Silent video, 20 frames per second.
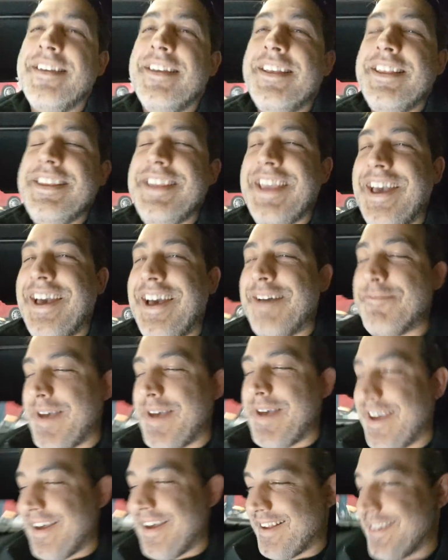Yeah,
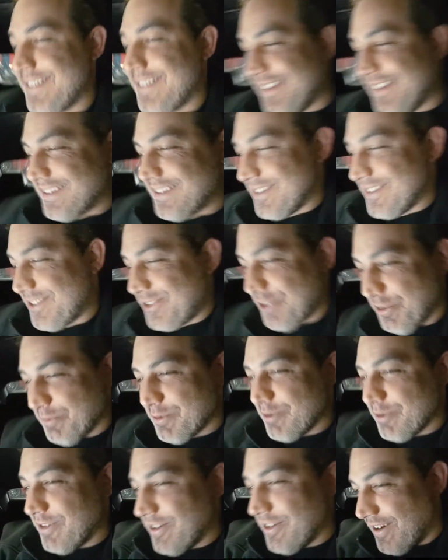man.
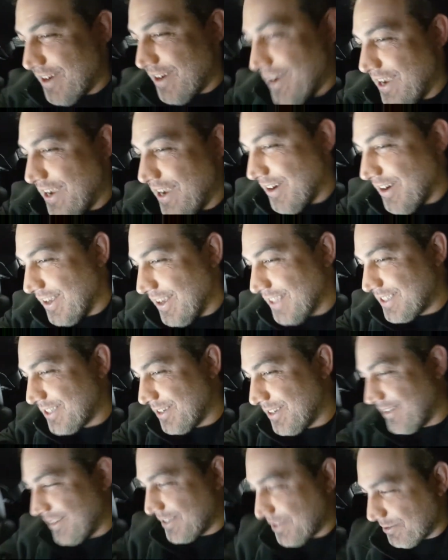Subaru in Ohio.
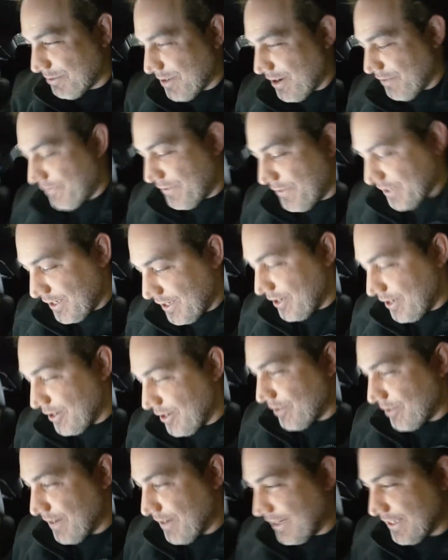That's a rough fucking go
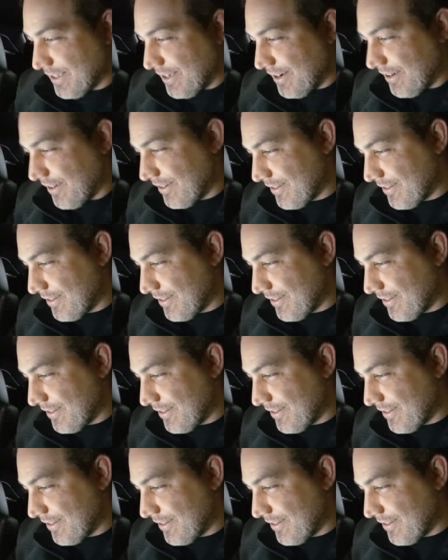right there.